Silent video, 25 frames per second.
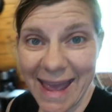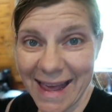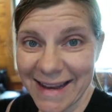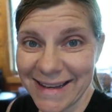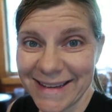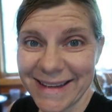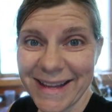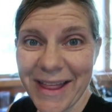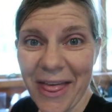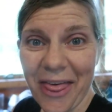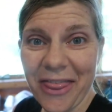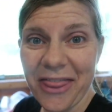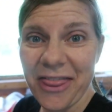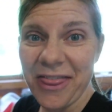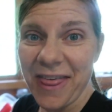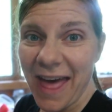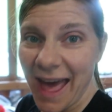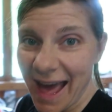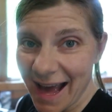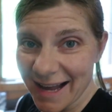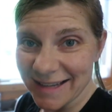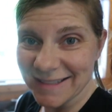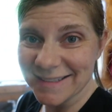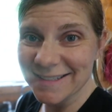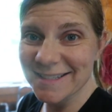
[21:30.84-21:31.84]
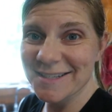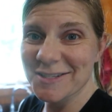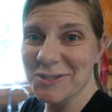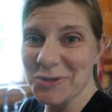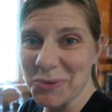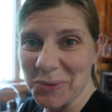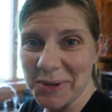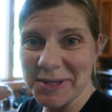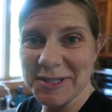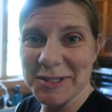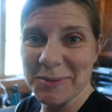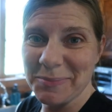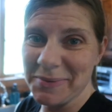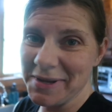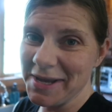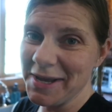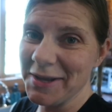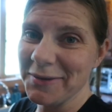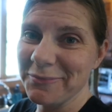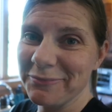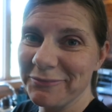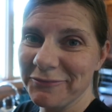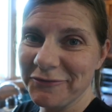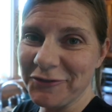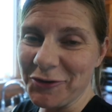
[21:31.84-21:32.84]
And that is going to be
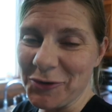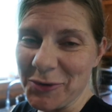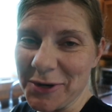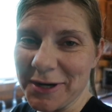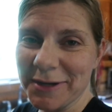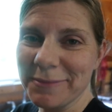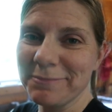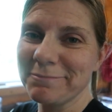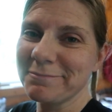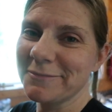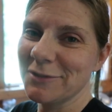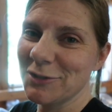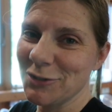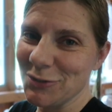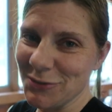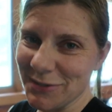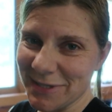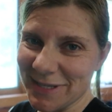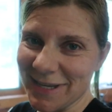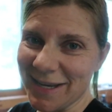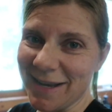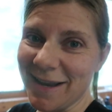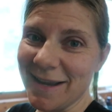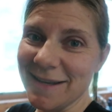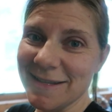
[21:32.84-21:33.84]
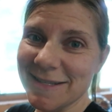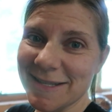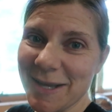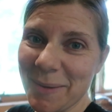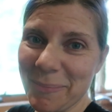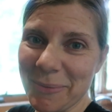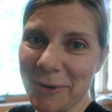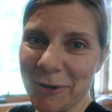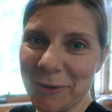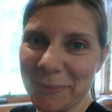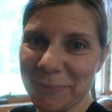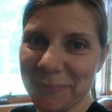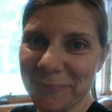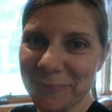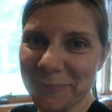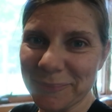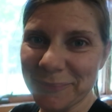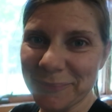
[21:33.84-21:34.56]
it for Tuesday night supper.